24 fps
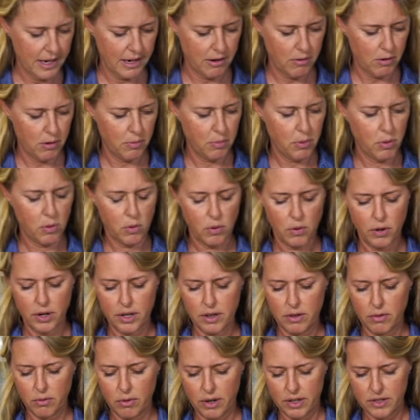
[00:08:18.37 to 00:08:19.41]
now I'll pour
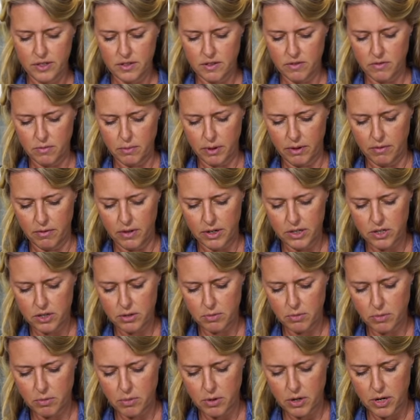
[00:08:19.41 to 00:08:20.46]
in the rest of my
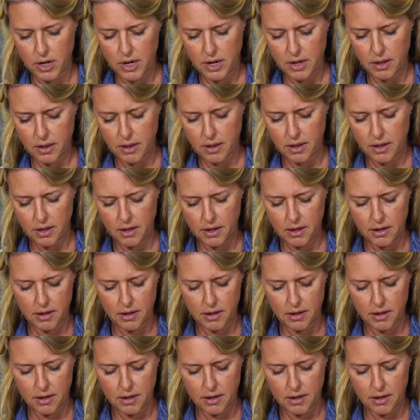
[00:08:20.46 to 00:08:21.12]
vegetable broth.